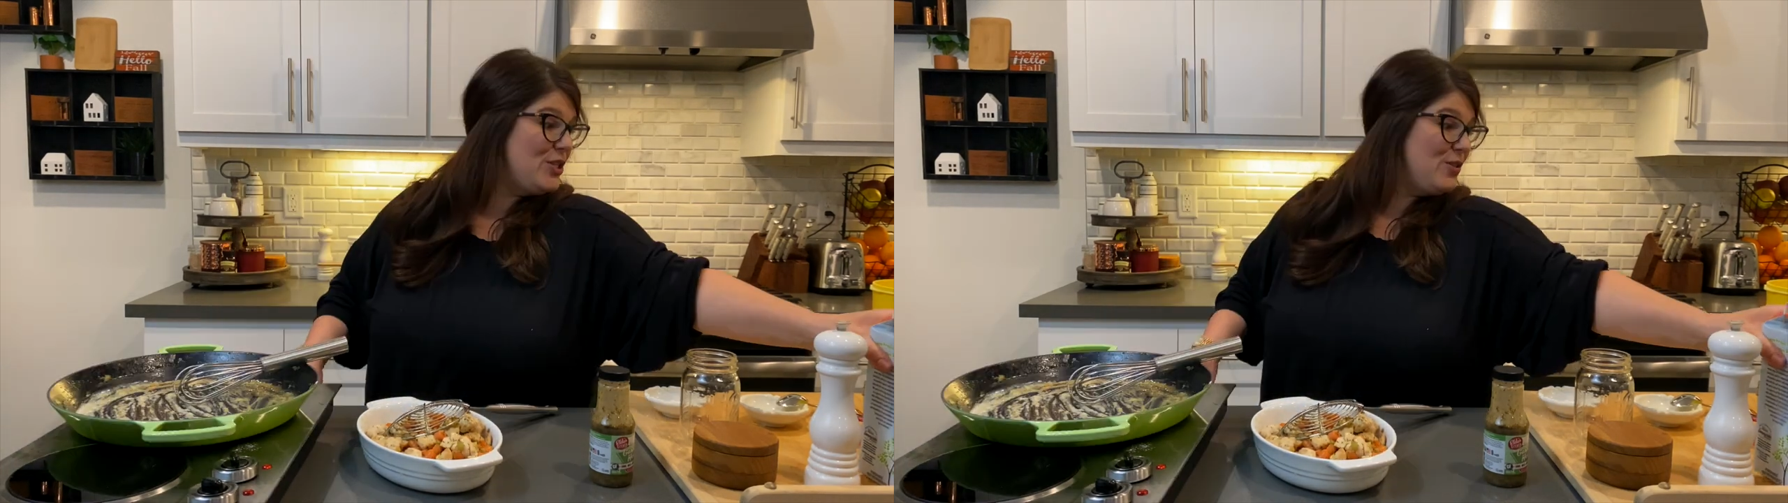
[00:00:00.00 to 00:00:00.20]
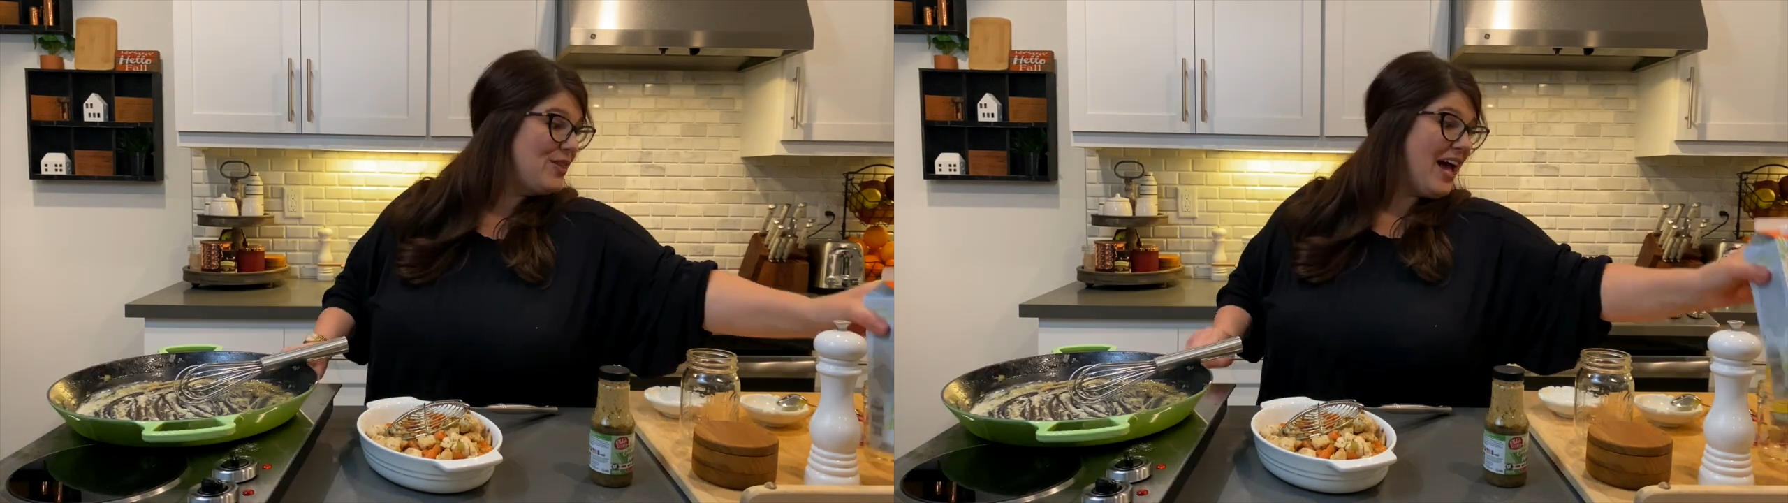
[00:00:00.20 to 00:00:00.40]

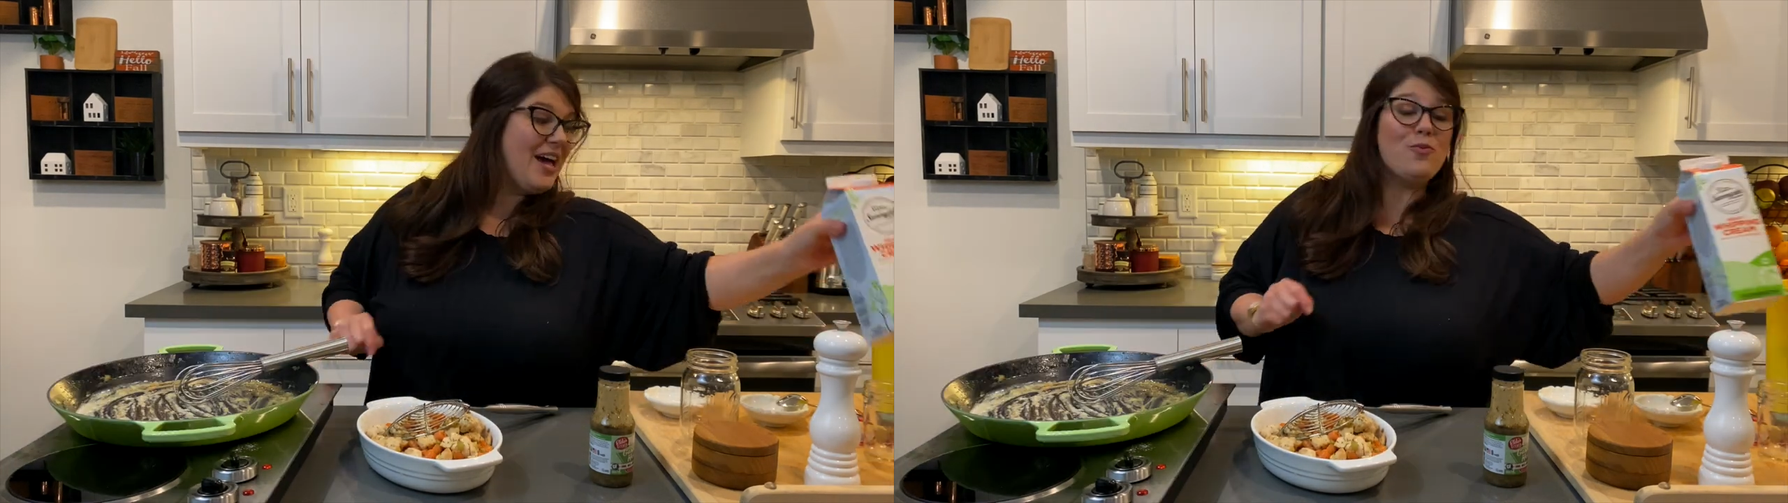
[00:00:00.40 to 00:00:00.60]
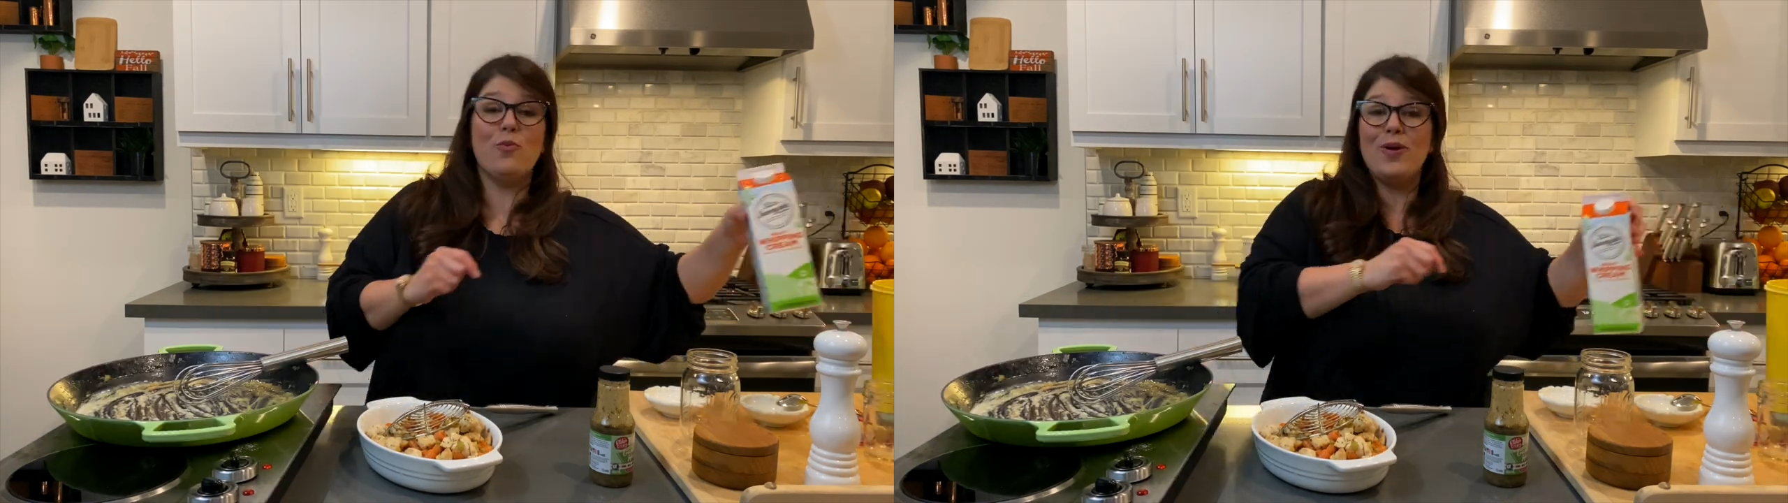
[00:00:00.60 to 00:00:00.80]
To
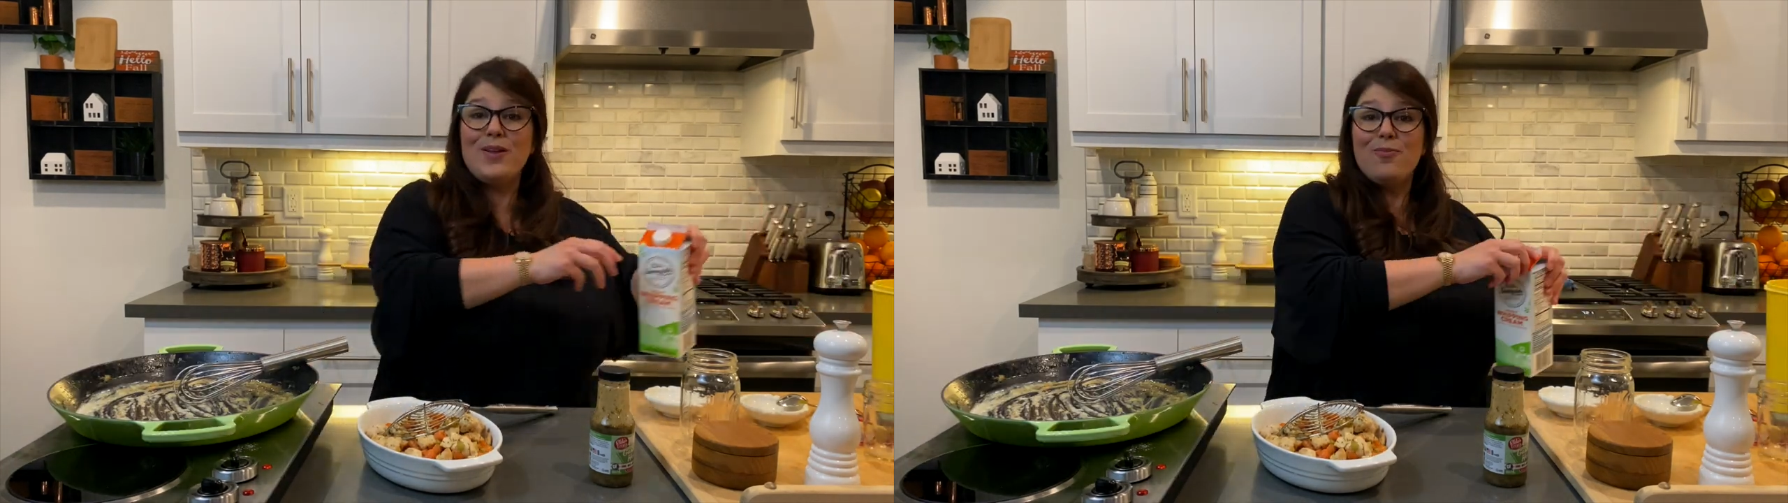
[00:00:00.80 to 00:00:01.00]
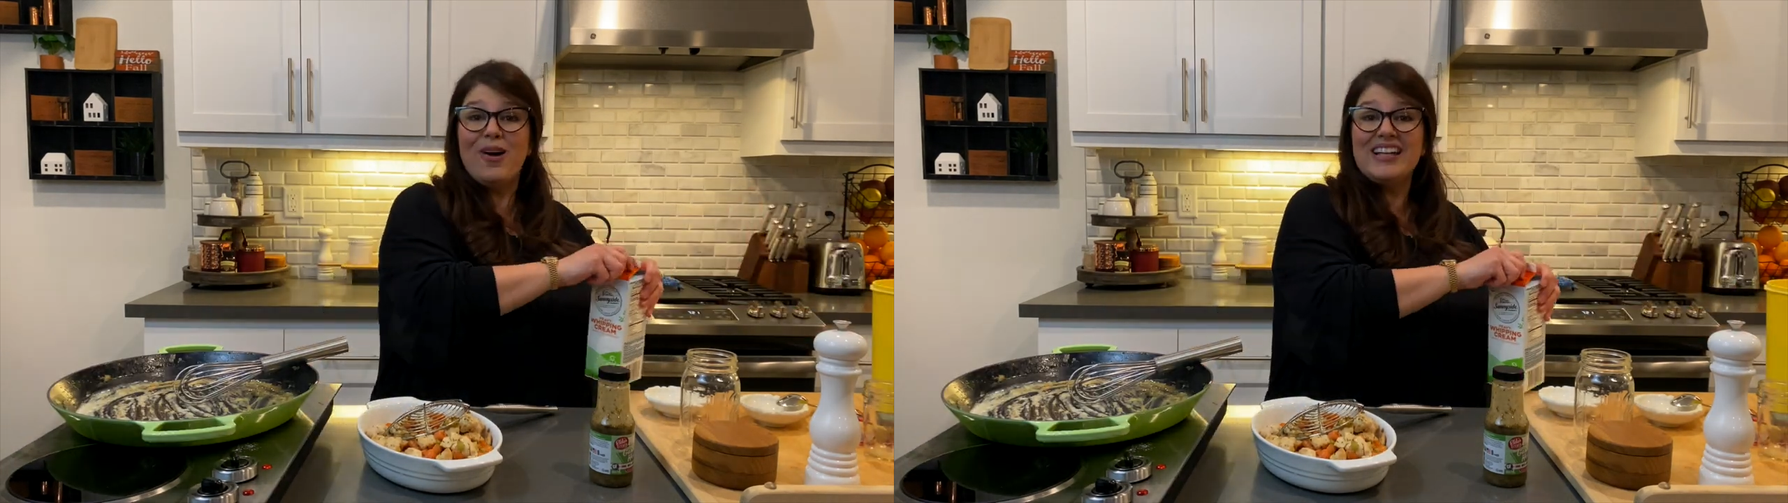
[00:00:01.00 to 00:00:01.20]
that,
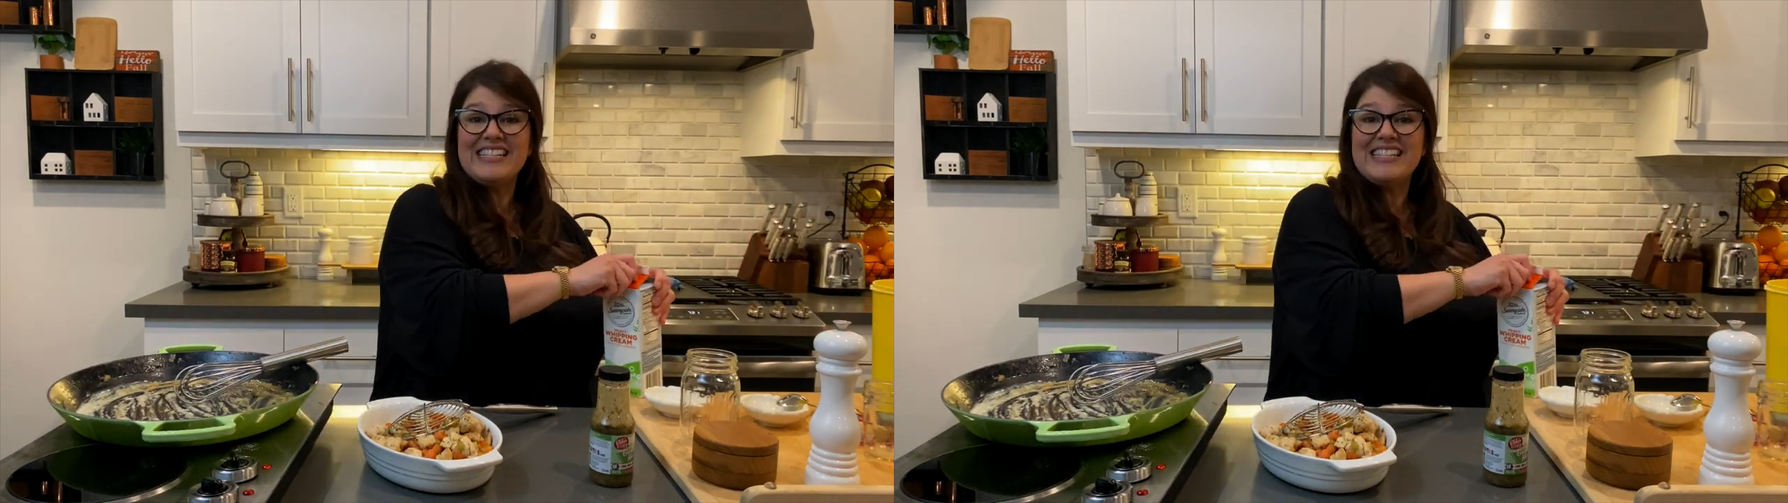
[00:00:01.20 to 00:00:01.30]
we want